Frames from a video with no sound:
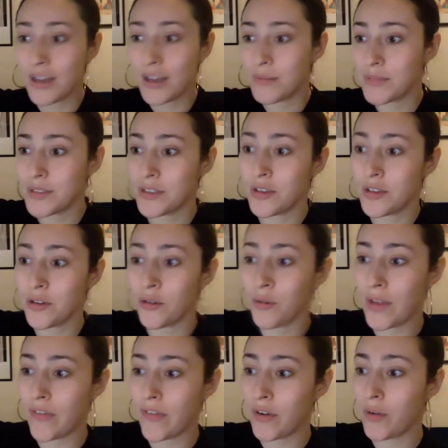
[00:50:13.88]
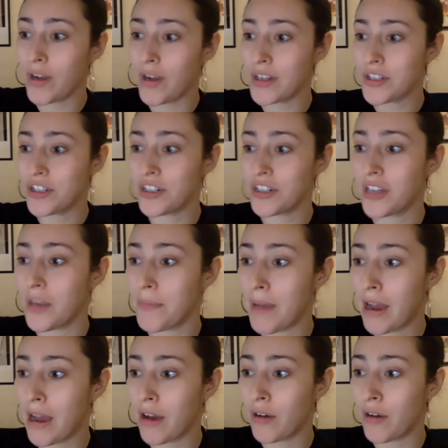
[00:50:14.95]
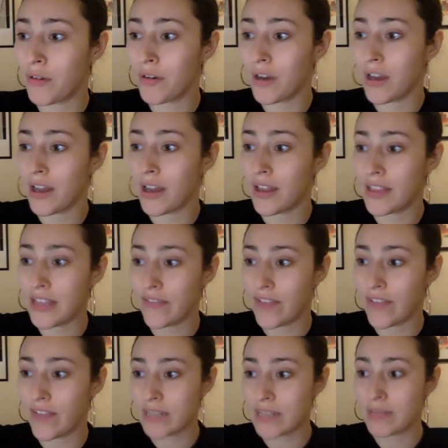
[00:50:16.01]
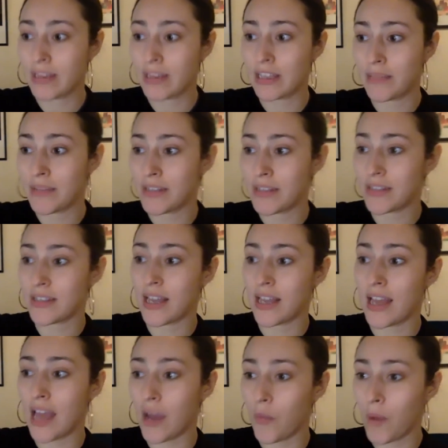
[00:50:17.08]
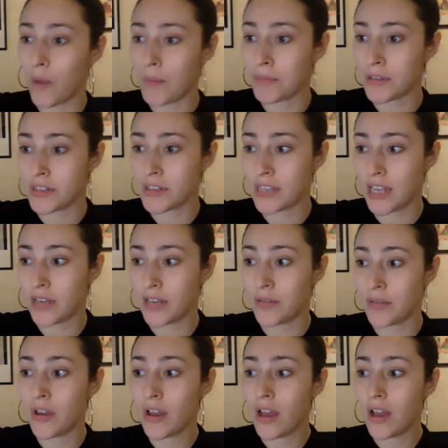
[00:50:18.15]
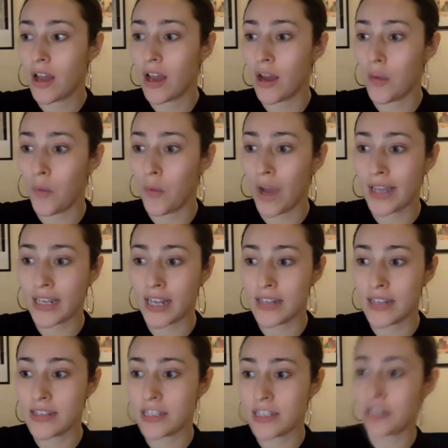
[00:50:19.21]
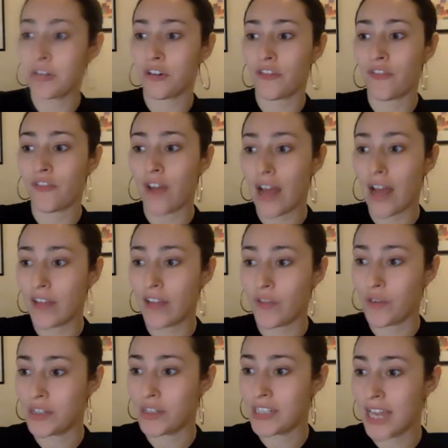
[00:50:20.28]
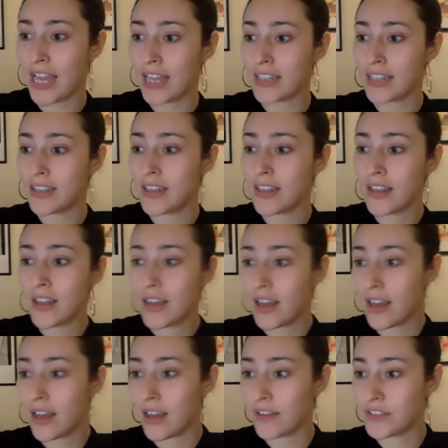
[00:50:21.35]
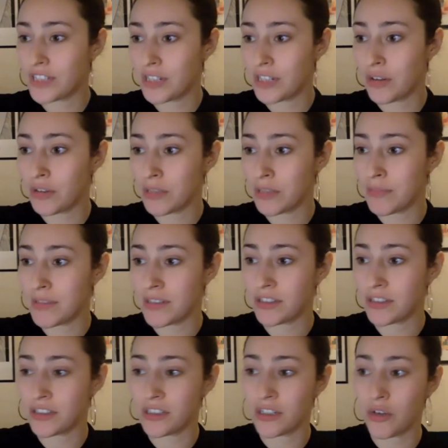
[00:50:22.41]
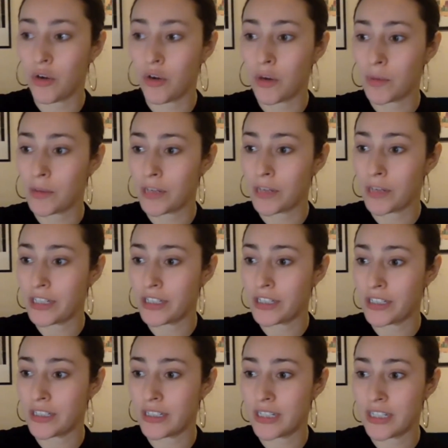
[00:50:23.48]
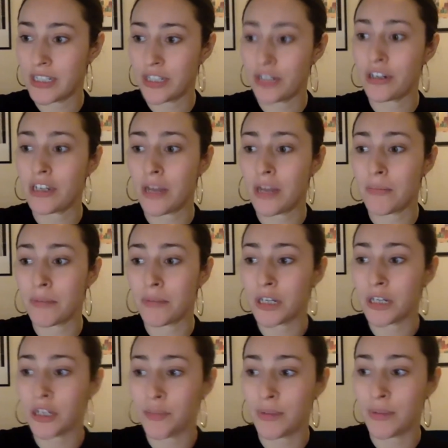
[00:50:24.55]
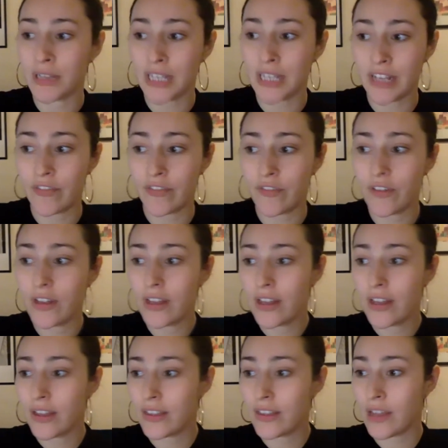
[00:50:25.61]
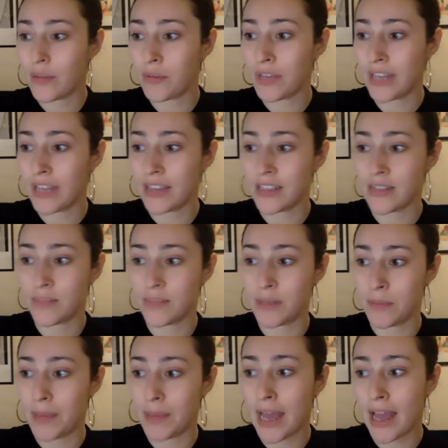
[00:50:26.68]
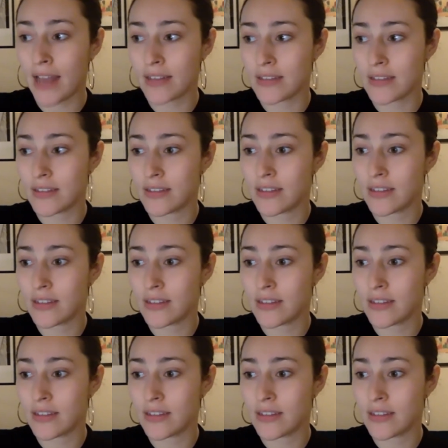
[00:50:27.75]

So we have a question about the investment limit set at 1%. Why not 0, 5, or 10 of shareholding positions in a corporation? Is there a number you believe that will get this bill passed?